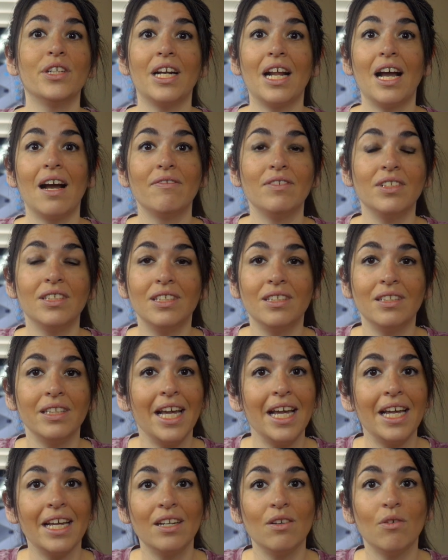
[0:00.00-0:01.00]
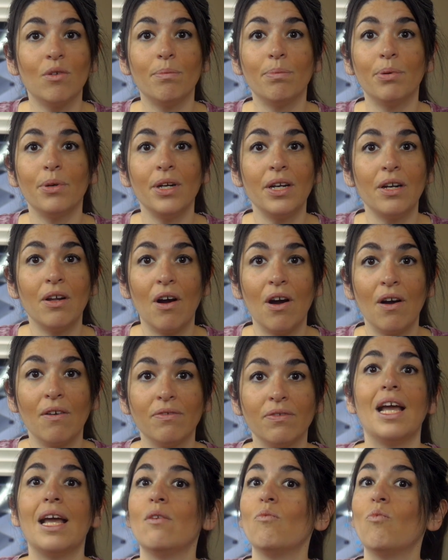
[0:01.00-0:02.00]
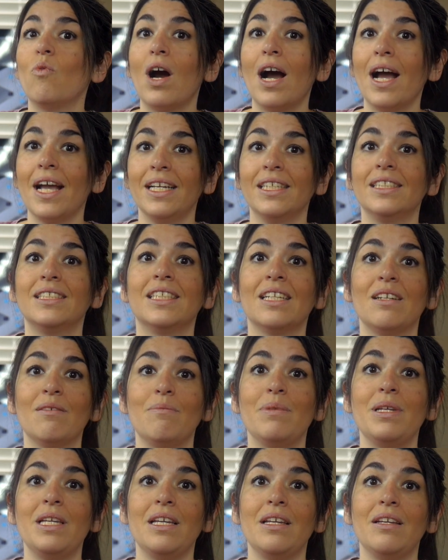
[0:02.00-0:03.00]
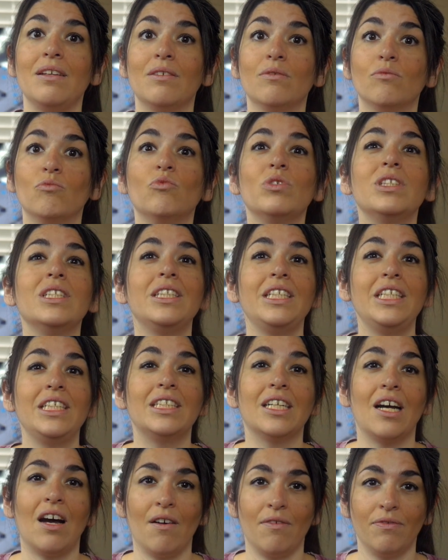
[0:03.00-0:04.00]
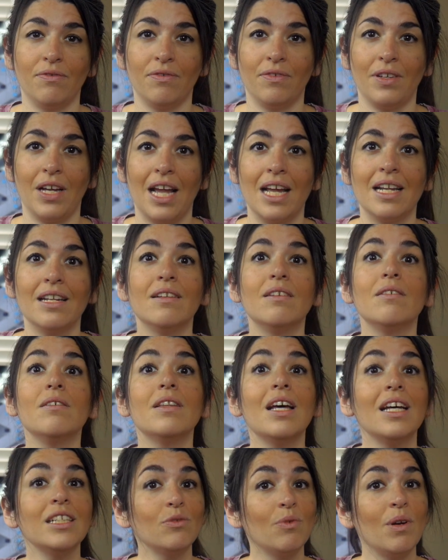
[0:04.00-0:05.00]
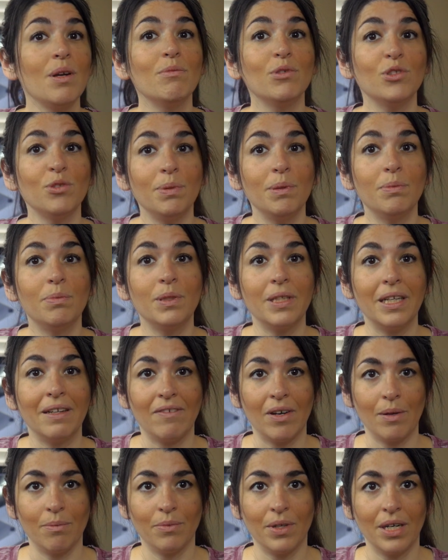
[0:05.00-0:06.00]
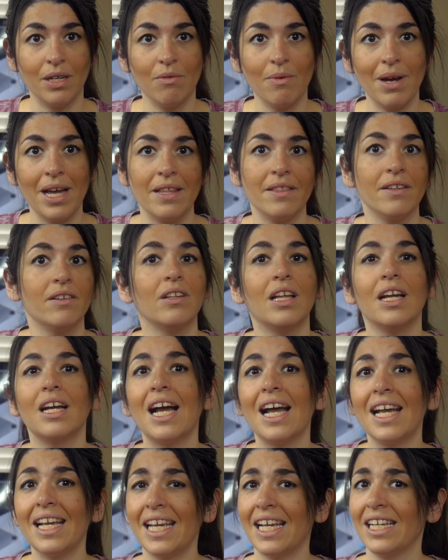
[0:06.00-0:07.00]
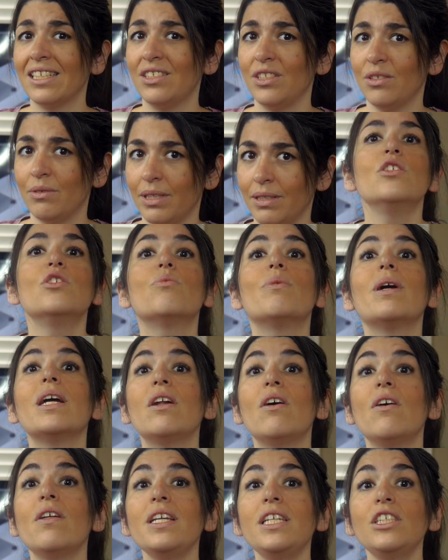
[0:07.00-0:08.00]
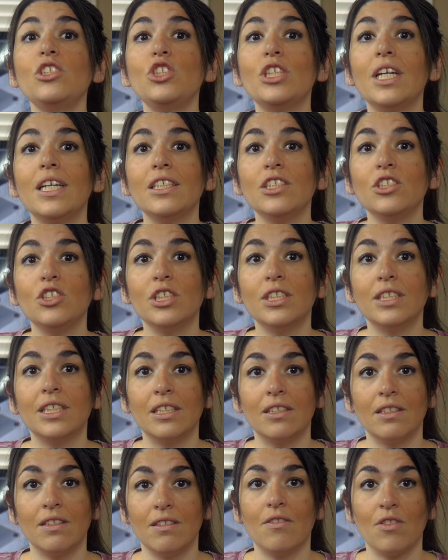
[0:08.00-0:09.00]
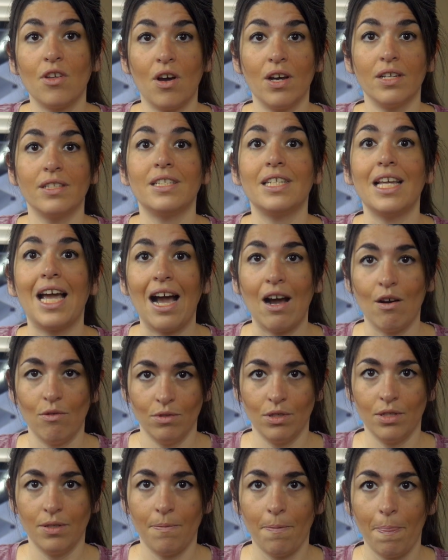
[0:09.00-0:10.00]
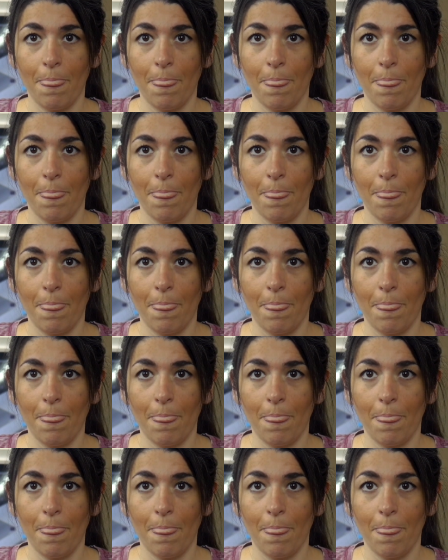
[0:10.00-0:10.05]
going to have to delay it or put it off, and why it's going to be really tough. And that's why most people give up right away. They're like, I can't do it. So write all these challenges and thoughts out.